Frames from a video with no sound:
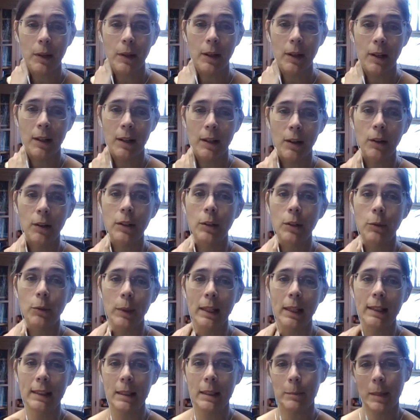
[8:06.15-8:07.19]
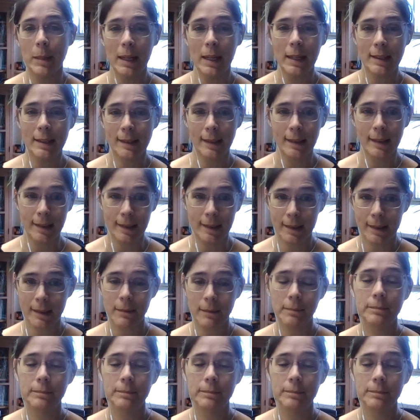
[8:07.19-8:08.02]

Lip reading: on a weekly basis.